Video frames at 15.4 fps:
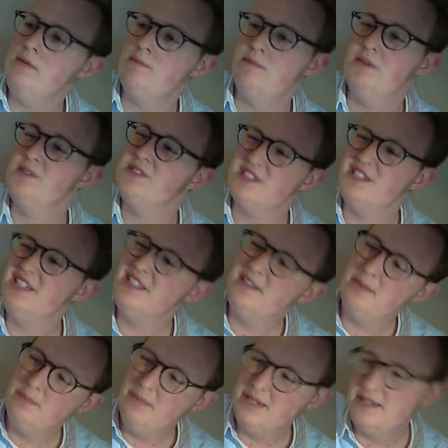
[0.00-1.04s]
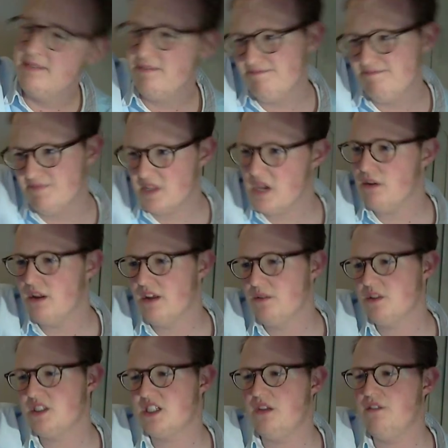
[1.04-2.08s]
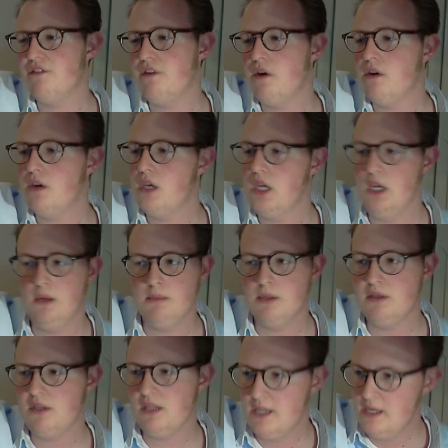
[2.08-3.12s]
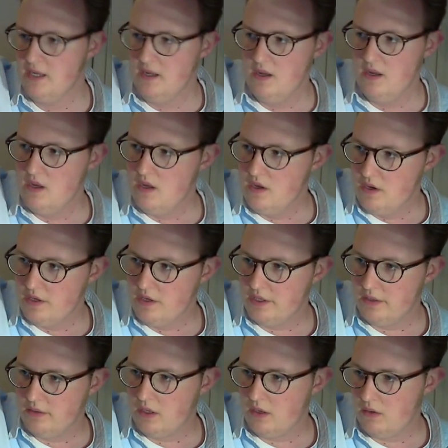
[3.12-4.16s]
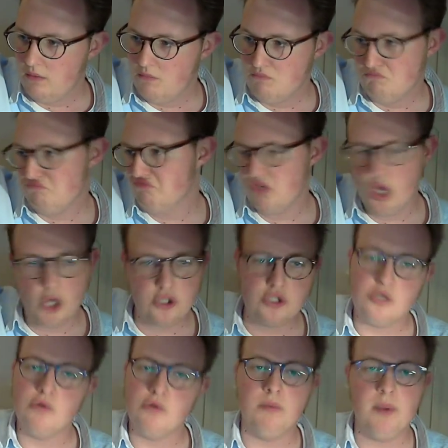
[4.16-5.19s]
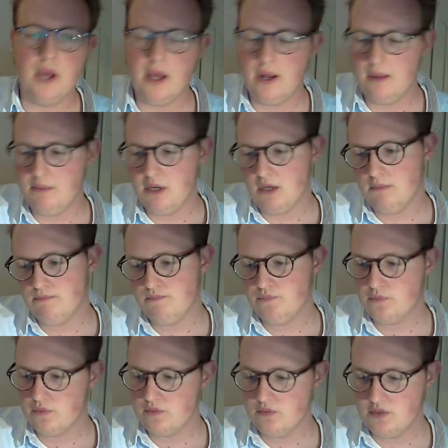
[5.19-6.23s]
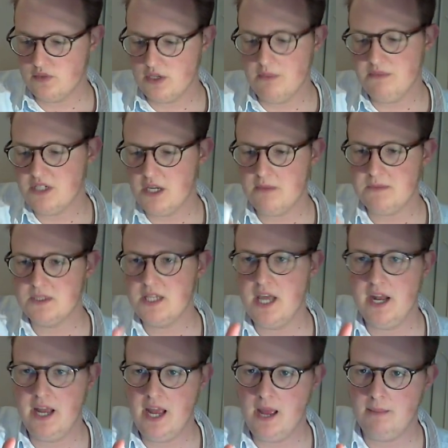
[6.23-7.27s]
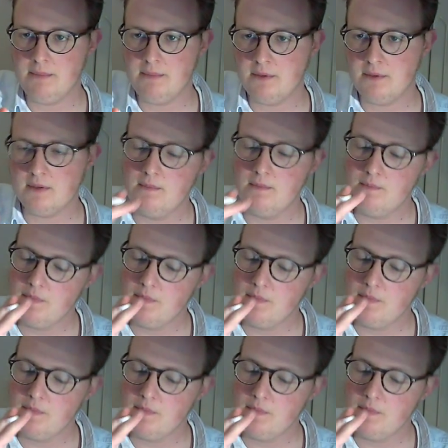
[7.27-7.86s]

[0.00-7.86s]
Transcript: it burns a little bit. No, I would say funkier, but not too bad. I mean, sometimes that happens.